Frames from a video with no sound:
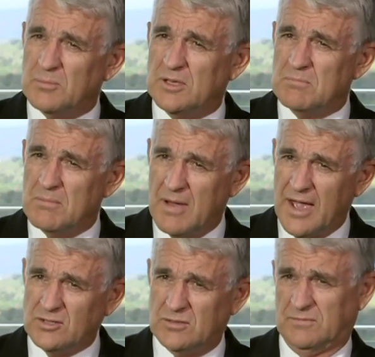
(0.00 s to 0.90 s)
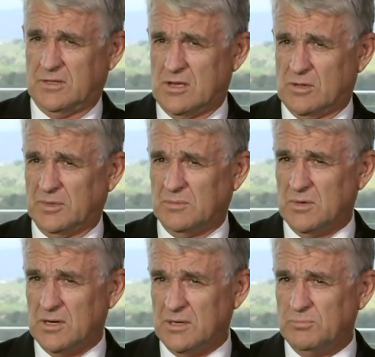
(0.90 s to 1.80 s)
be massively helping
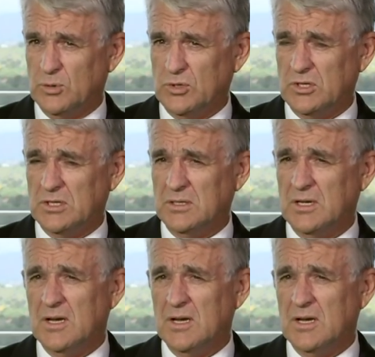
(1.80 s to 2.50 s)
by pushing